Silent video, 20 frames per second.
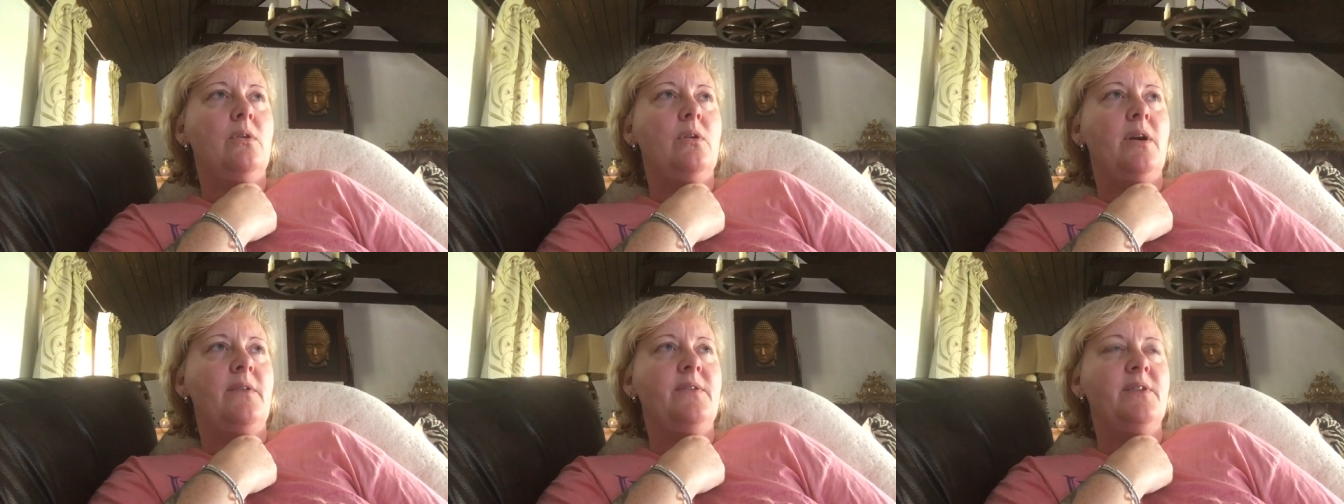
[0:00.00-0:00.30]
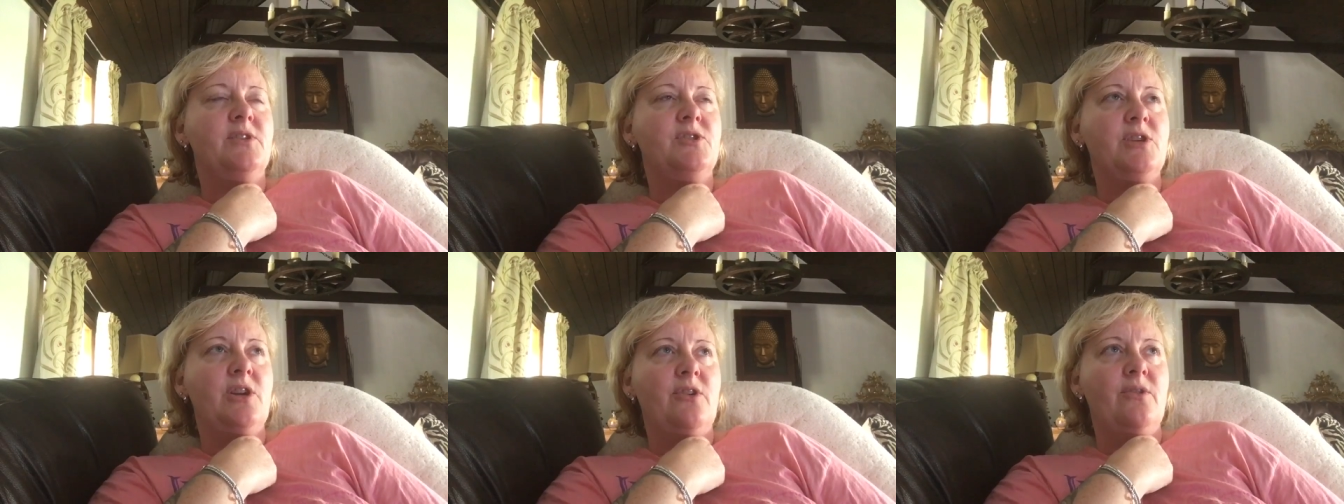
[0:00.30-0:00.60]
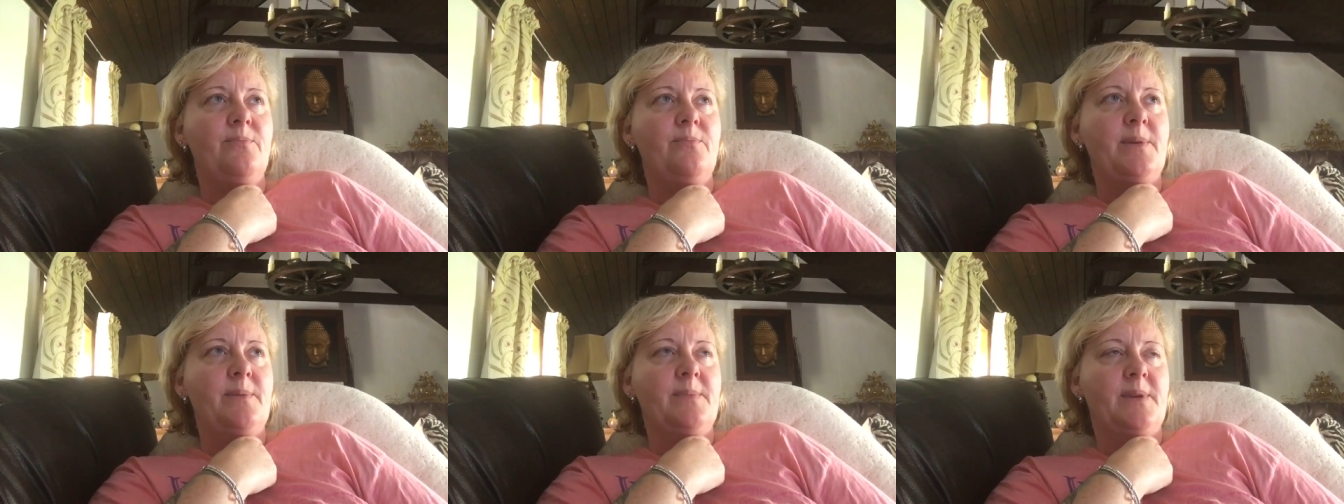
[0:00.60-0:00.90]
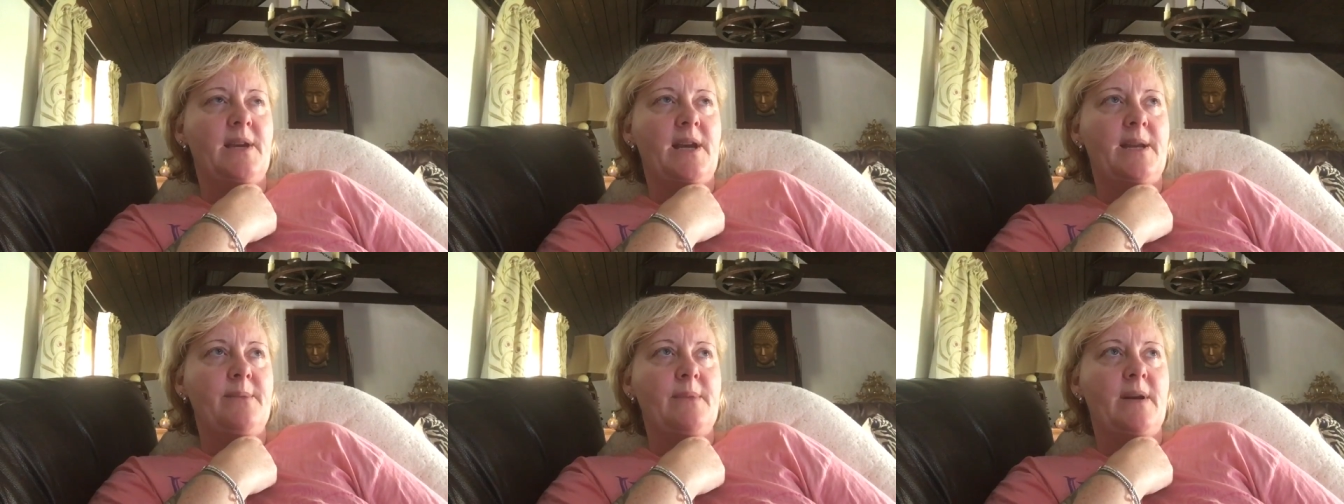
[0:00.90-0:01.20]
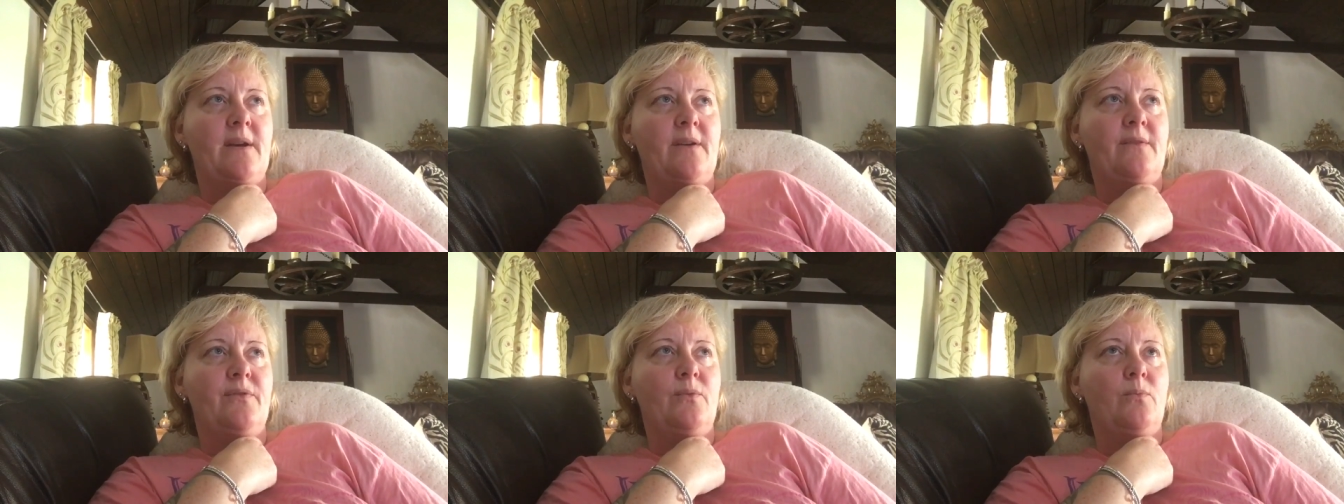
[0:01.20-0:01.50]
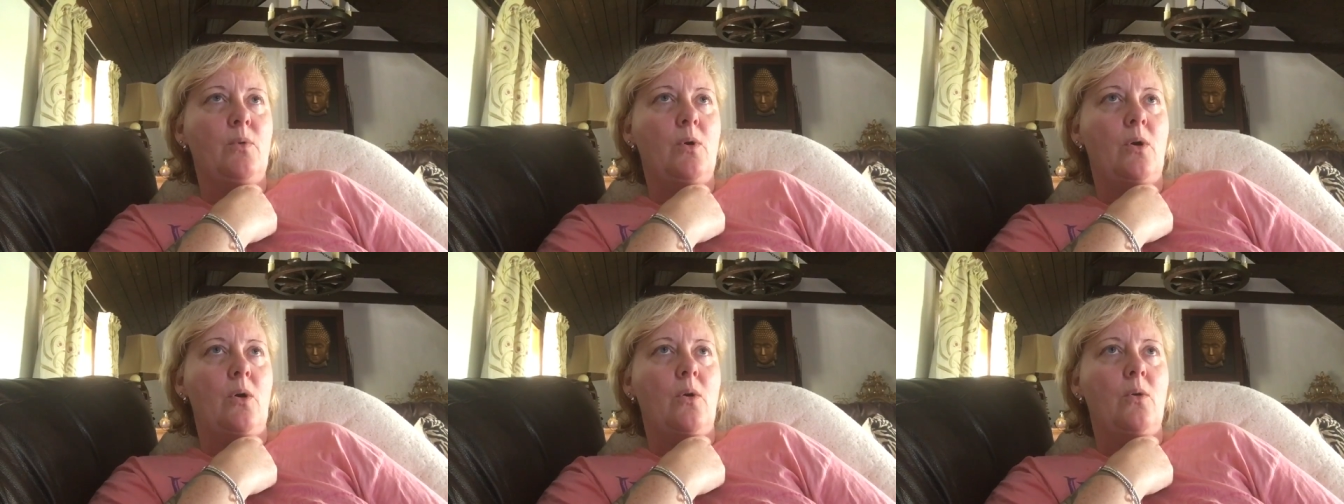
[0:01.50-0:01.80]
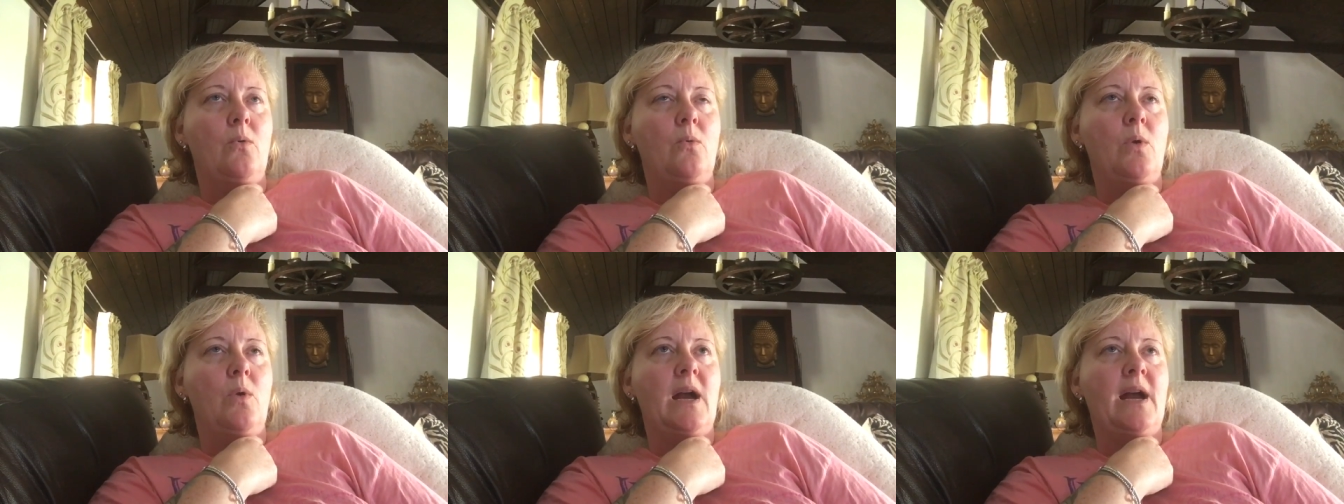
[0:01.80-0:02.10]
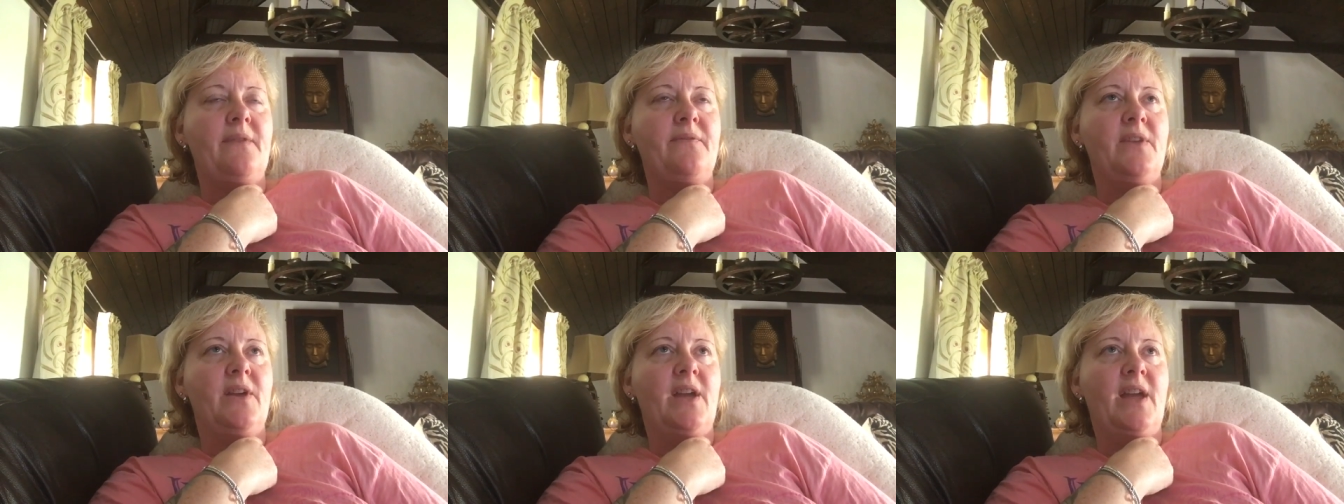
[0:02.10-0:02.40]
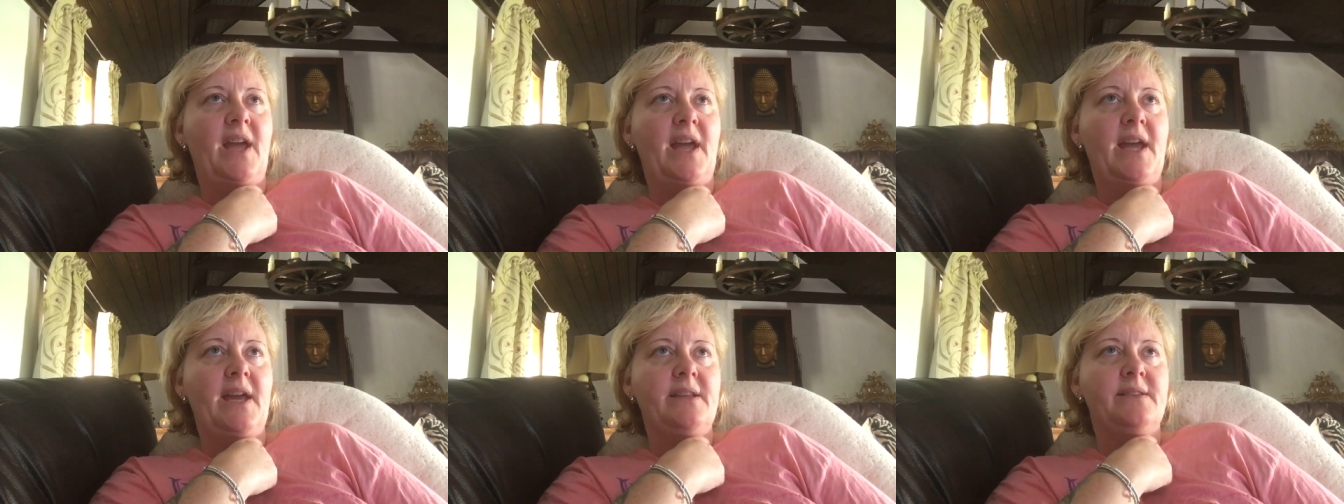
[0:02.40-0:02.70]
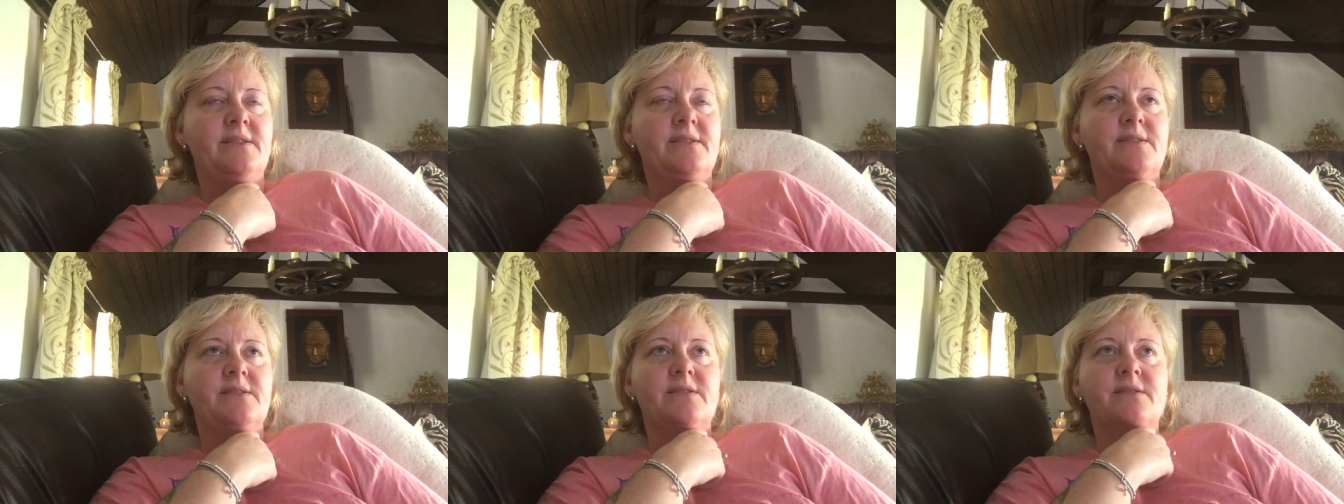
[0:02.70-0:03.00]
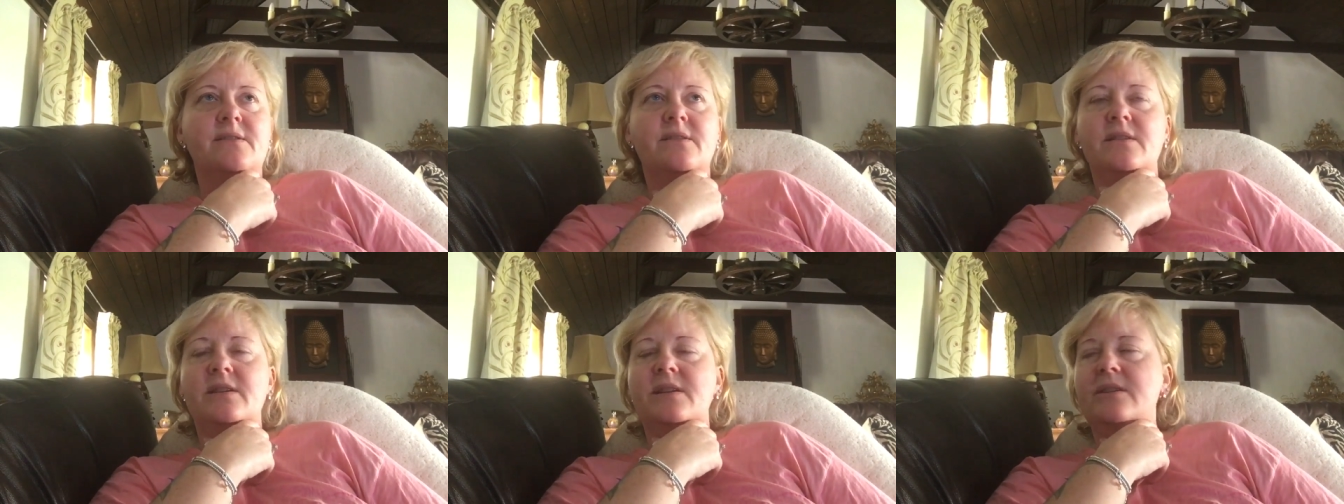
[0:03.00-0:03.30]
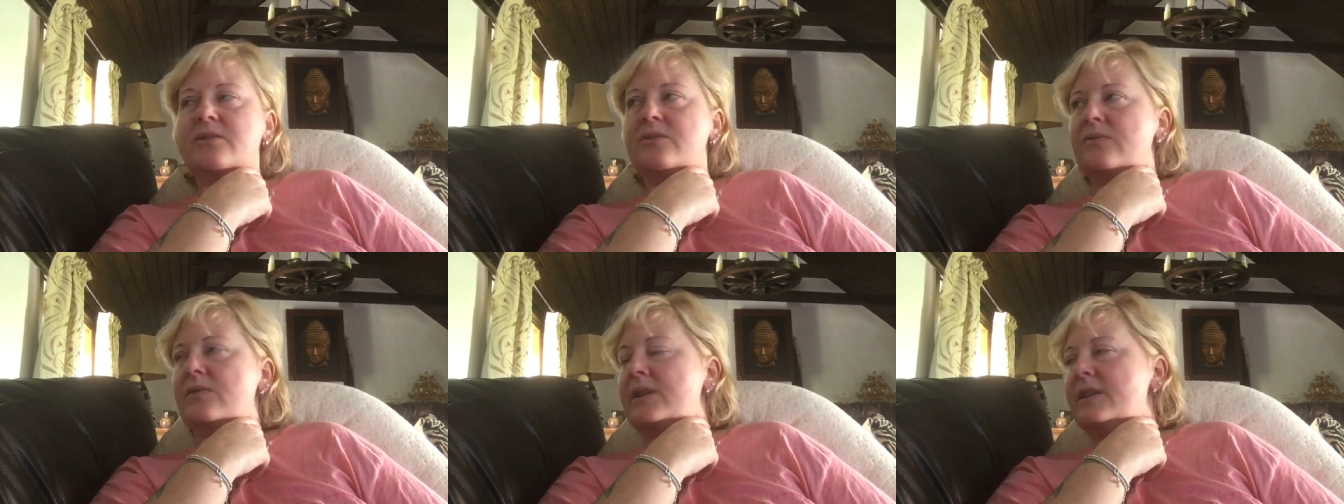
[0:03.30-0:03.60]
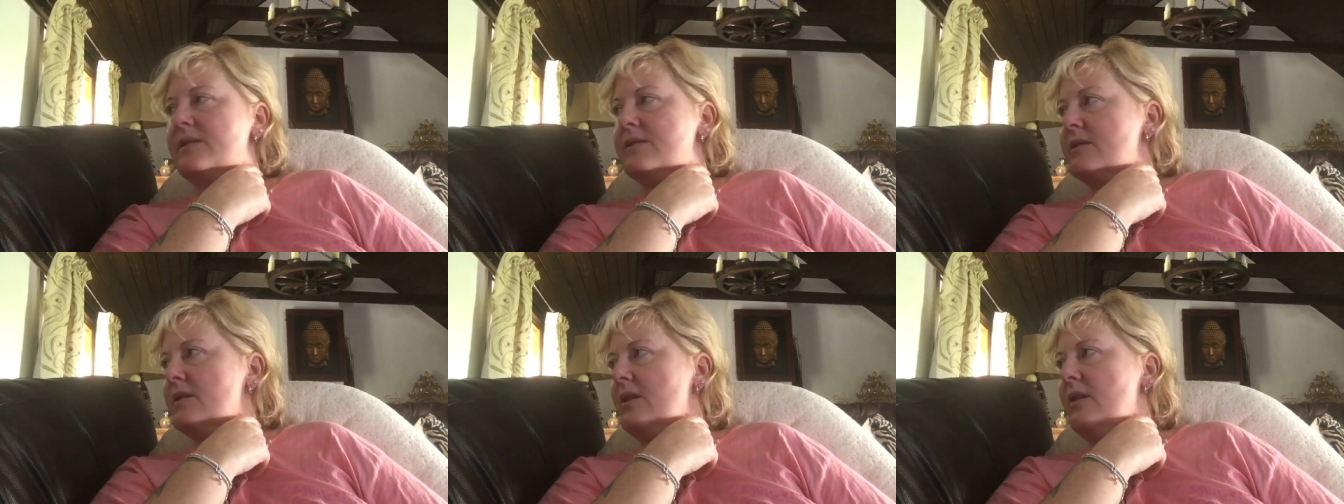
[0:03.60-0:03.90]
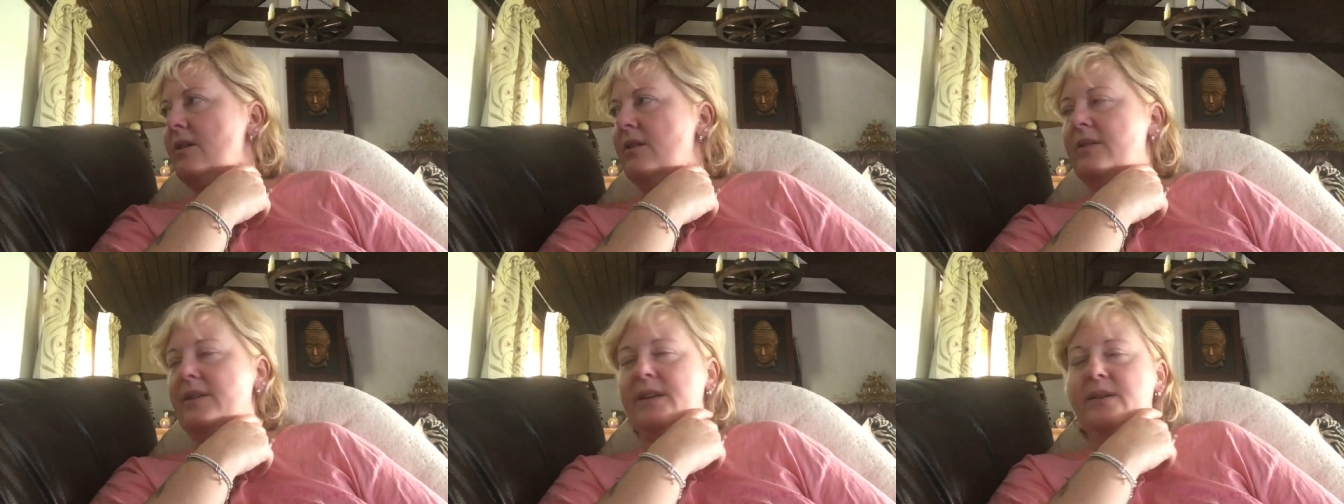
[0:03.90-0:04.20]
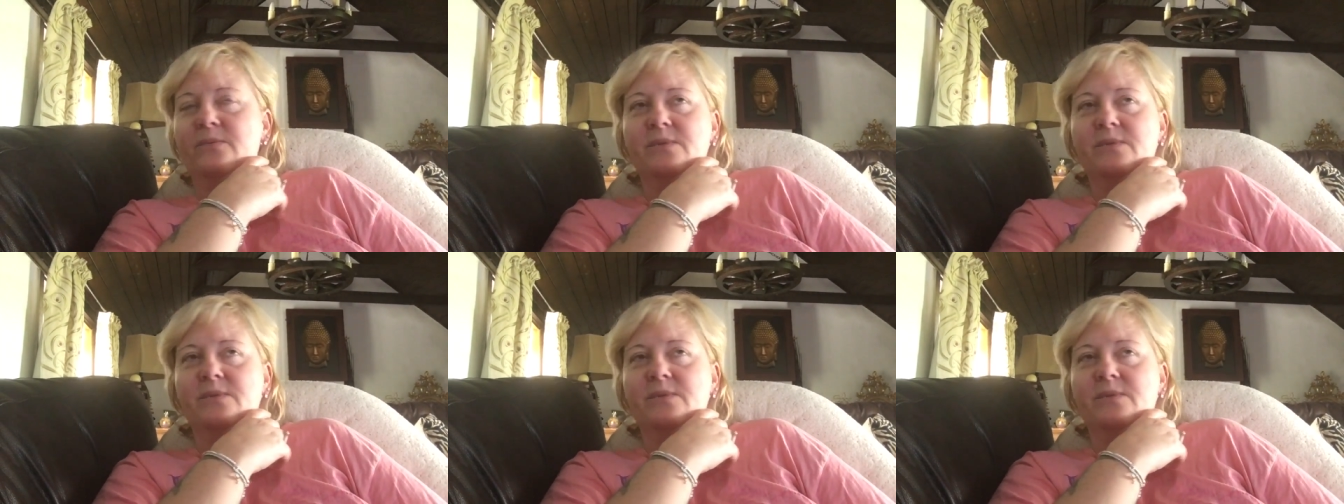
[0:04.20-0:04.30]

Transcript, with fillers: and the cherubim came out of the wall and their heads literally turned.